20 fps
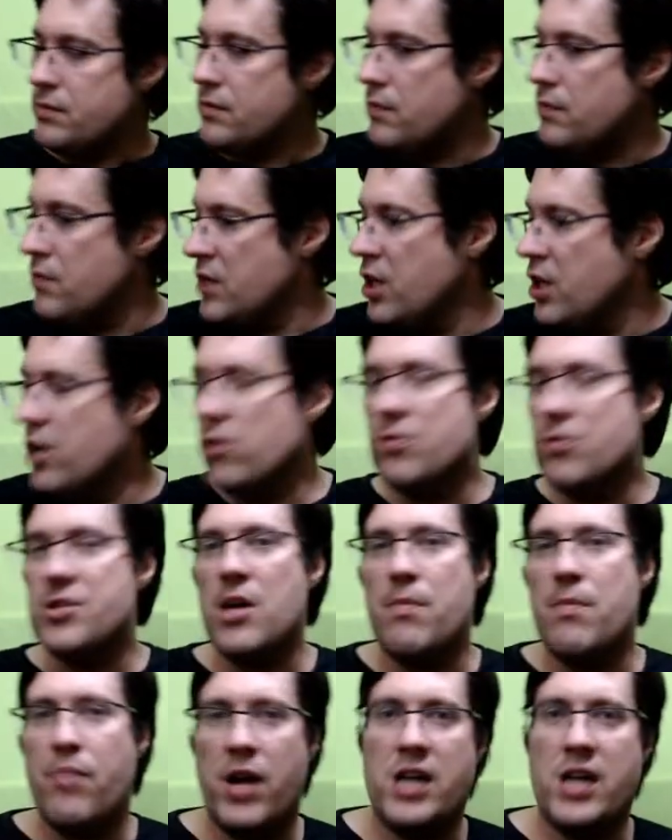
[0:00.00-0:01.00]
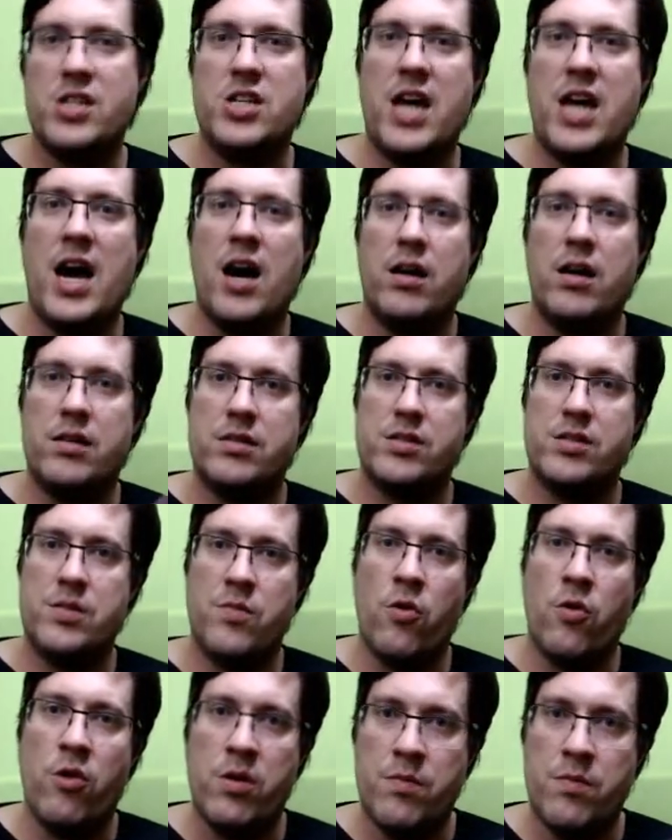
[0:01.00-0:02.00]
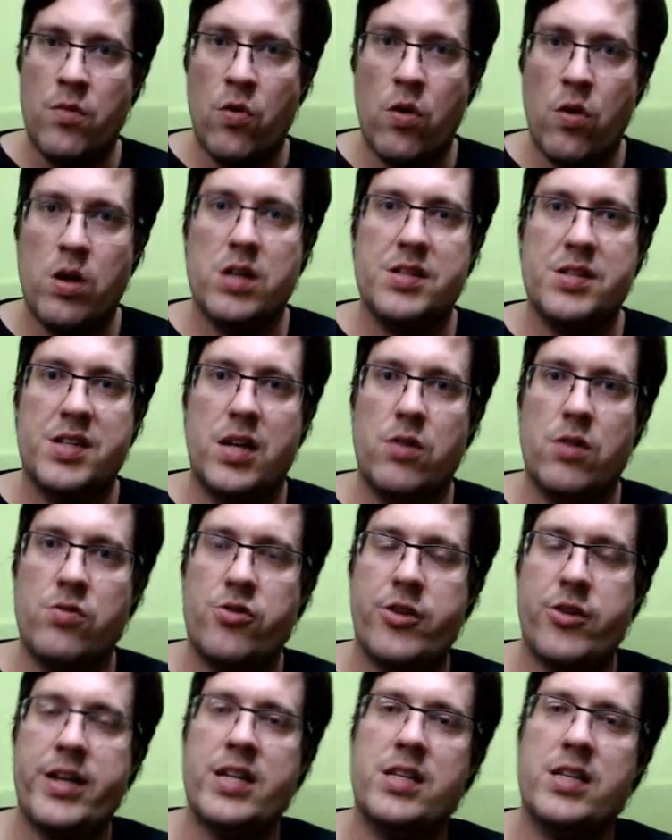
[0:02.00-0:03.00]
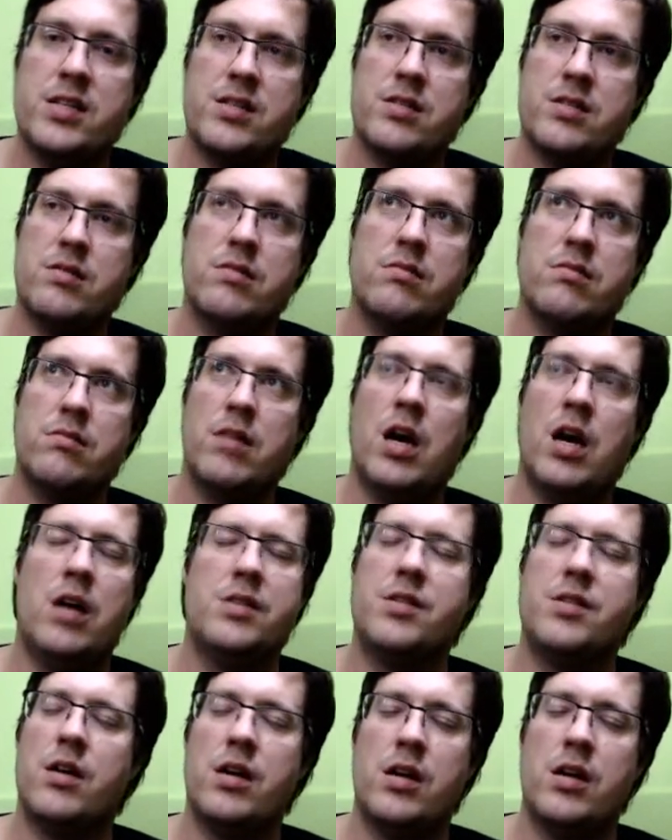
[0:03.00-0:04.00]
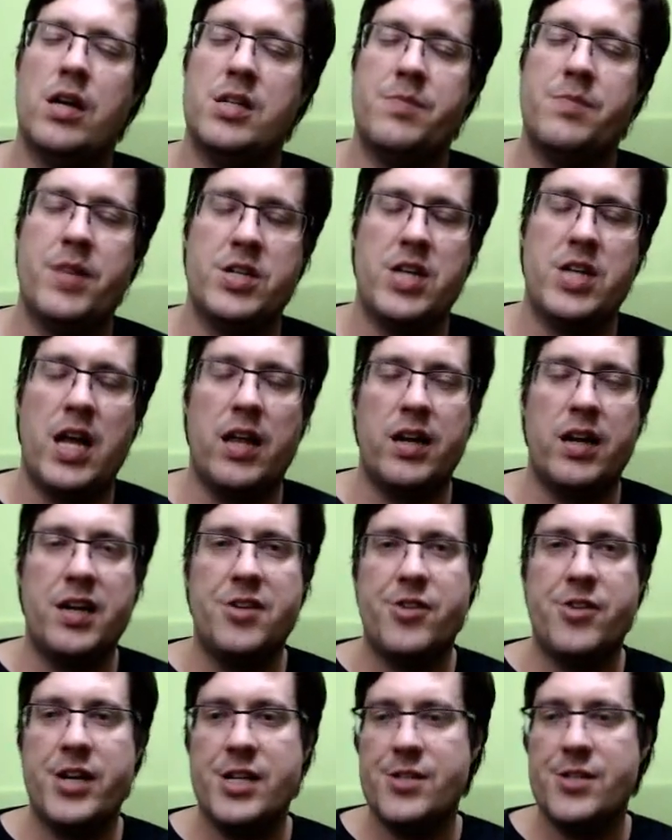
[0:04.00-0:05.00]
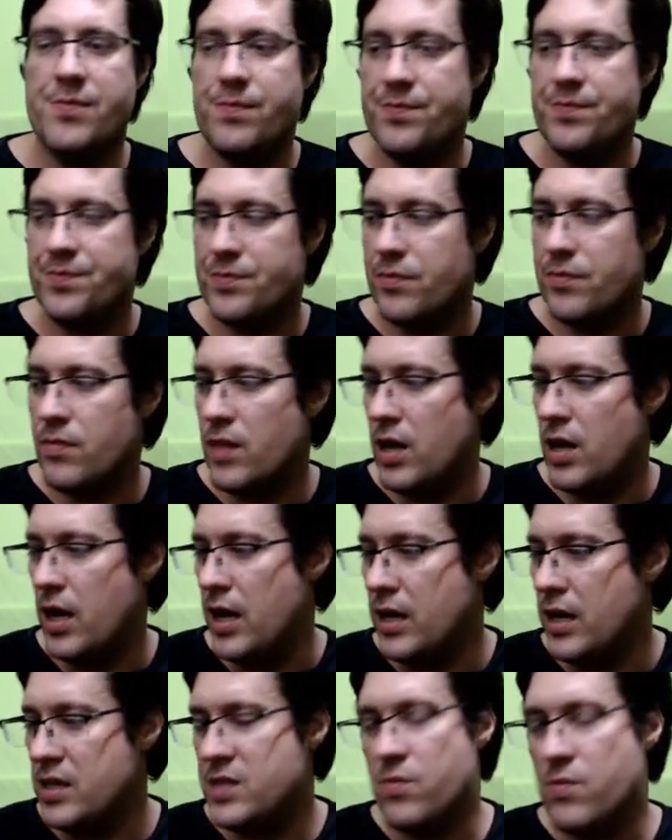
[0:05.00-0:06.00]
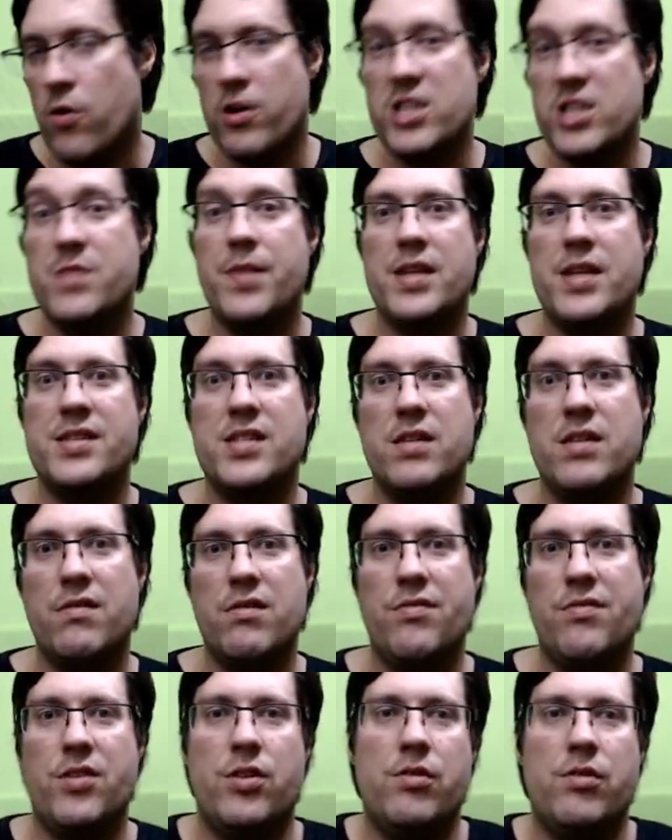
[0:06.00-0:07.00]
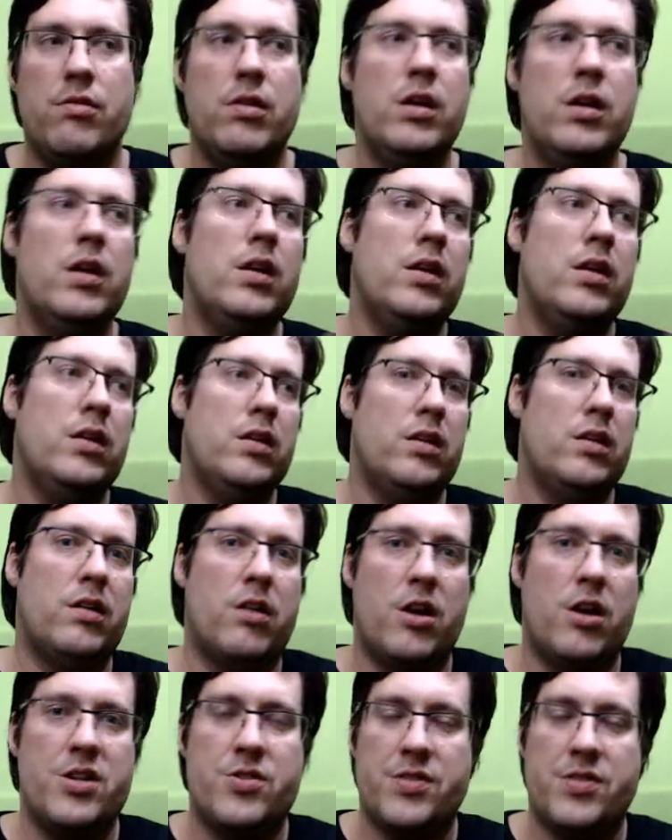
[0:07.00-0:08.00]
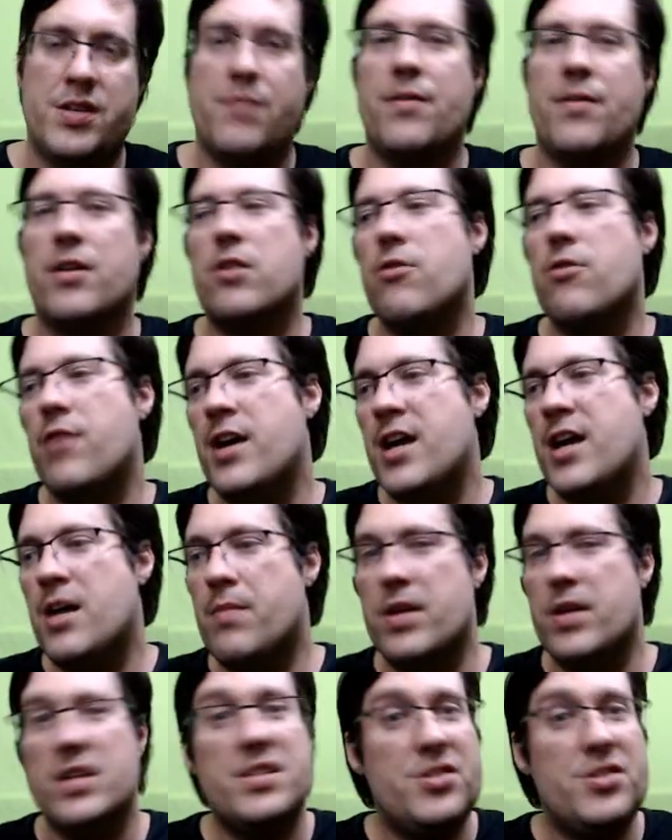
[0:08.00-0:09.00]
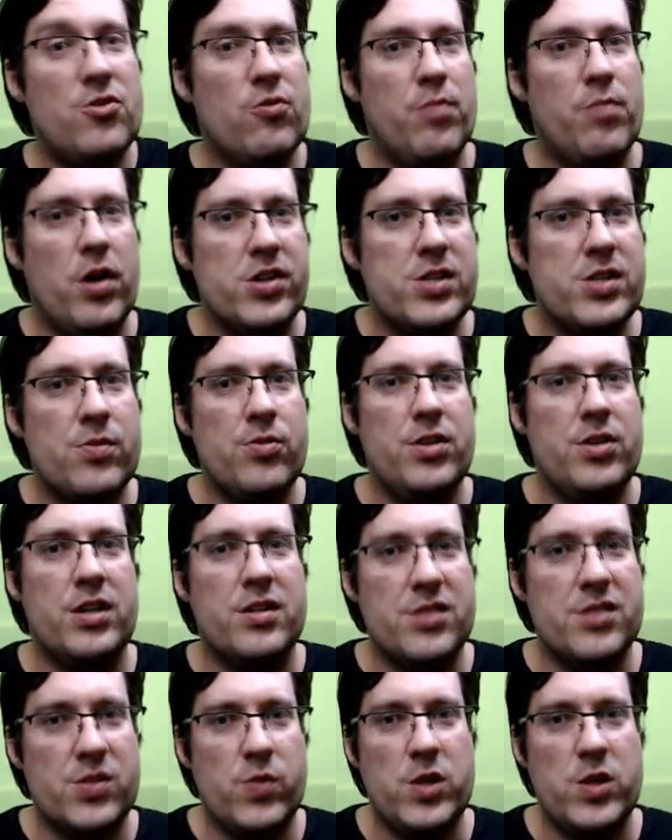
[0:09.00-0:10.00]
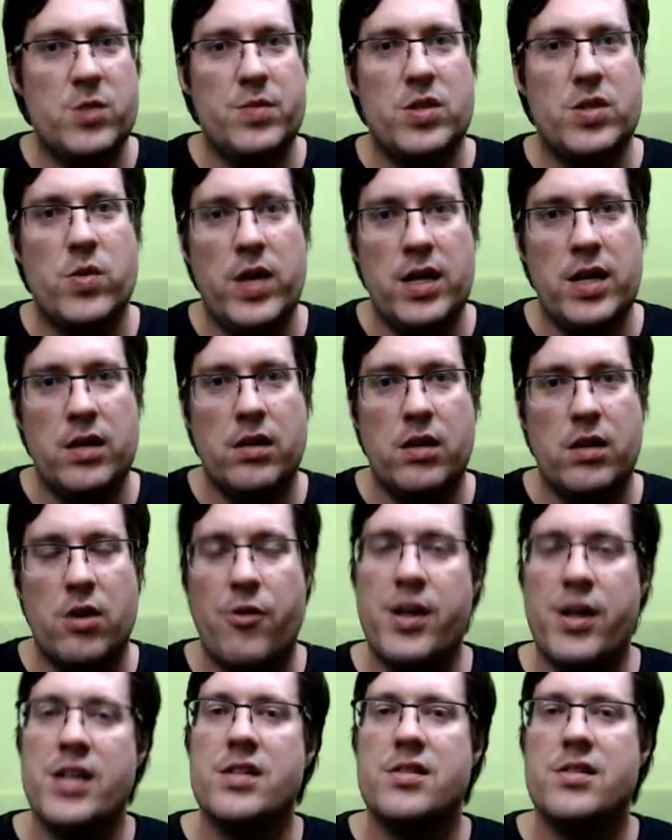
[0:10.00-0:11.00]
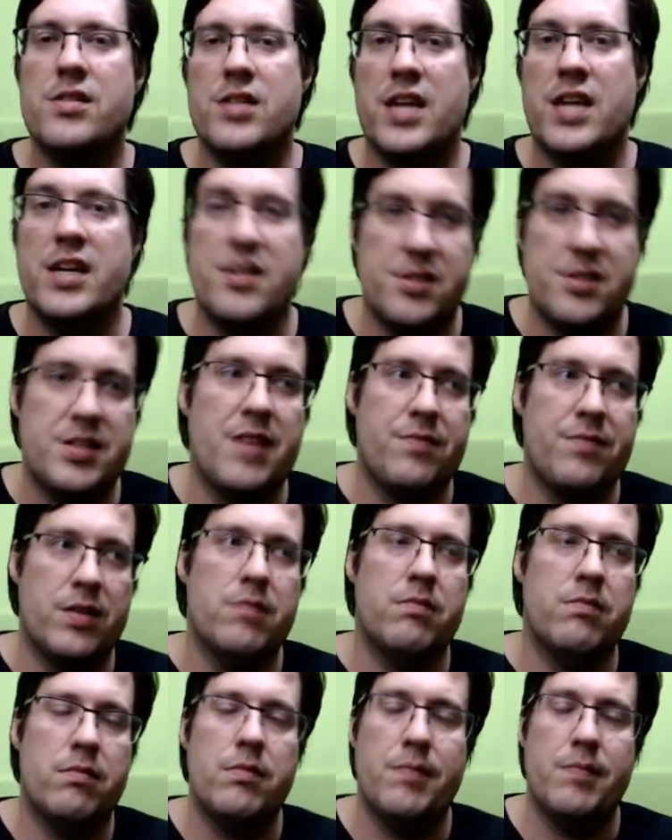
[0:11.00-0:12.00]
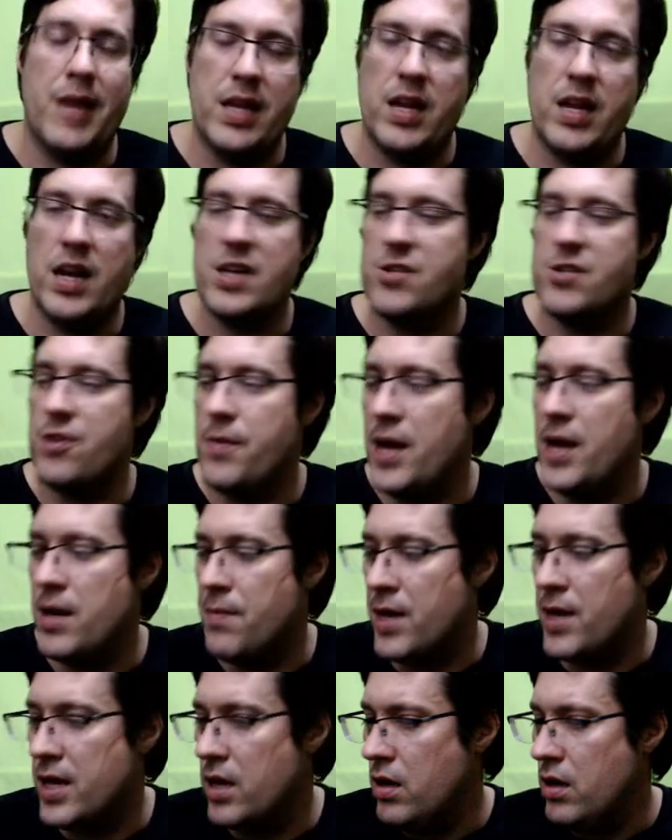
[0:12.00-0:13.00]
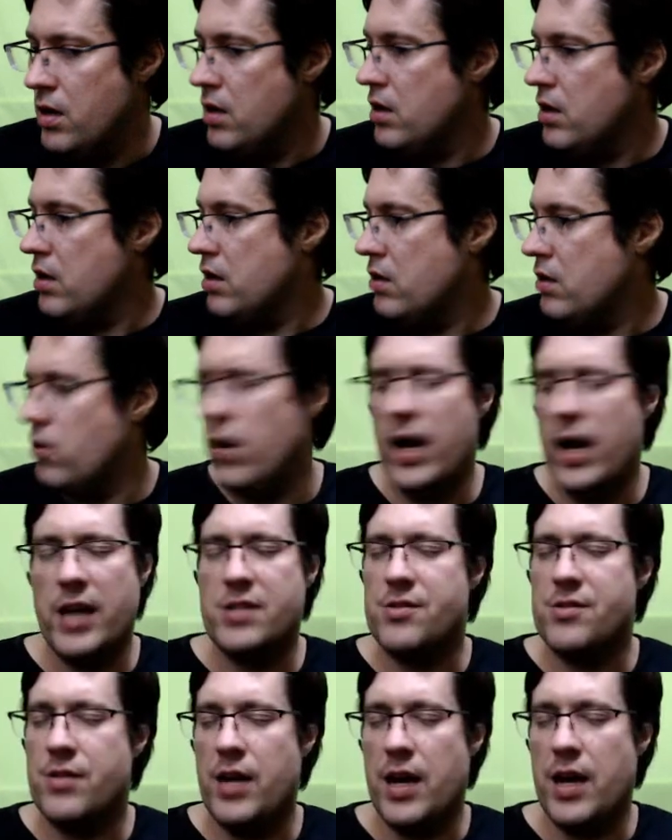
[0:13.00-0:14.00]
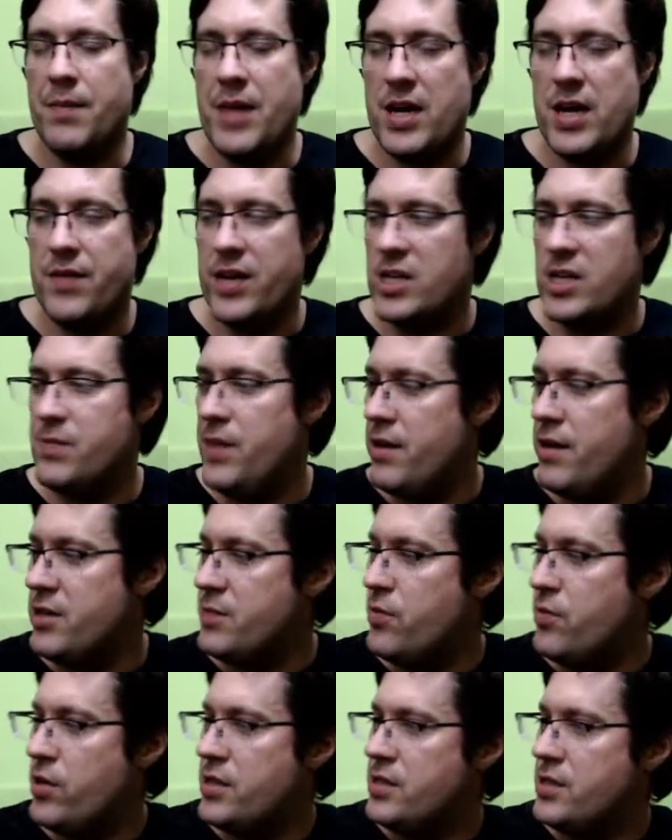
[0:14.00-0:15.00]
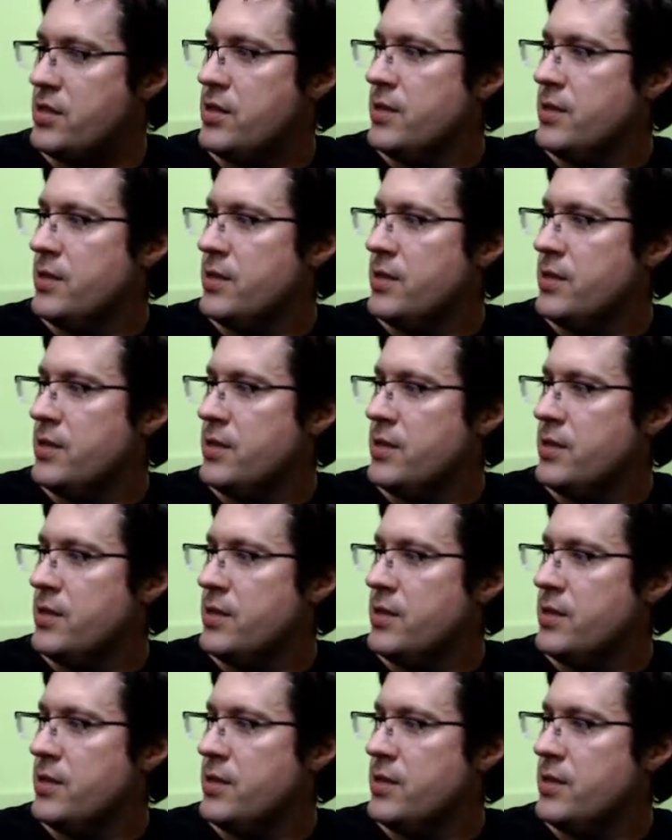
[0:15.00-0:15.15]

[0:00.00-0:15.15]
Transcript: You can also branch out to more and more skill trees, speciality trees. It's more expensive if you go into a different career, but it's still possible. You can switch between careers. Yeah, you just have to pay that extra amount of money, or extra amount of experience points.